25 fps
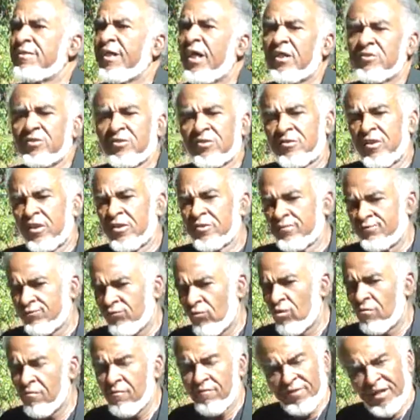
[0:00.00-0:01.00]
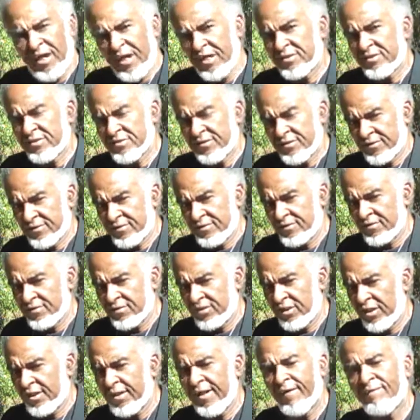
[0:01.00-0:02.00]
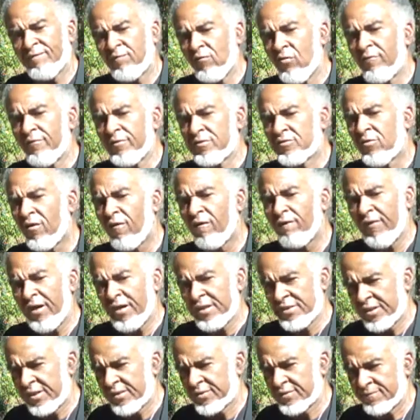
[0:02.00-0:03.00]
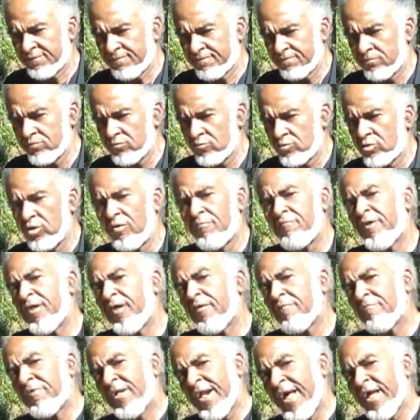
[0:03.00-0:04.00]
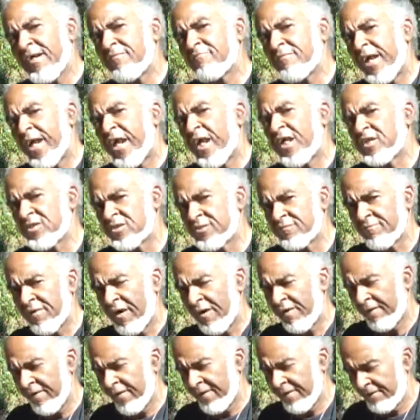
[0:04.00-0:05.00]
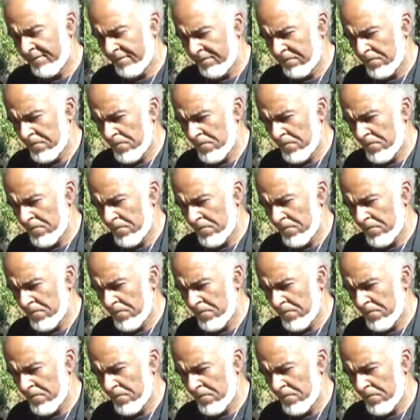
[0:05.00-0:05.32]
There's another form of cancer, and that form is called racism. To be a black man in America